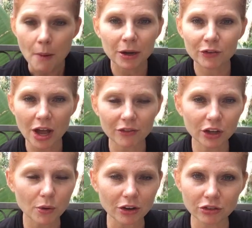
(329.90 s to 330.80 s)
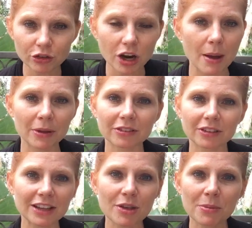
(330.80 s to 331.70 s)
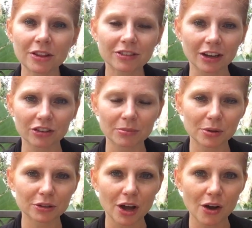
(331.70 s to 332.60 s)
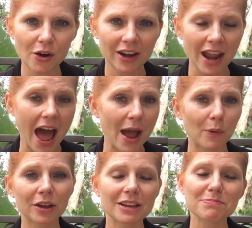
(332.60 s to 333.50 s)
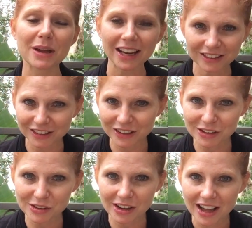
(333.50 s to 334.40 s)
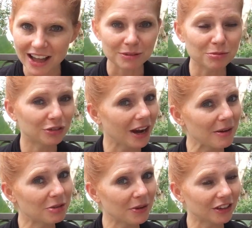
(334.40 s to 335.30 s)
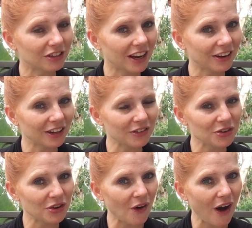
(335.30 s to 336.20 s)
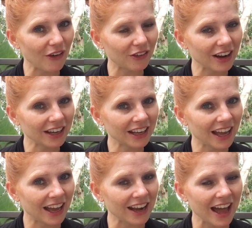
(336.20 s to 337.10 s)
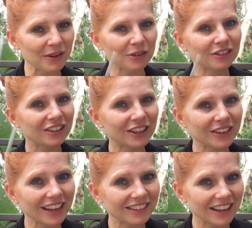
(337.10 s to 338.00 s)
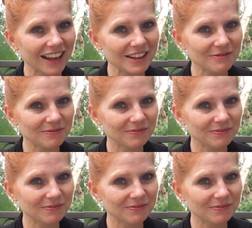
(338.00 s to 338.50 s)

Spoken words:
But if you have any questions or comments, leave them in the section below and I will get back to you. Subscribe to my channel if you don't already, and I will see you next time.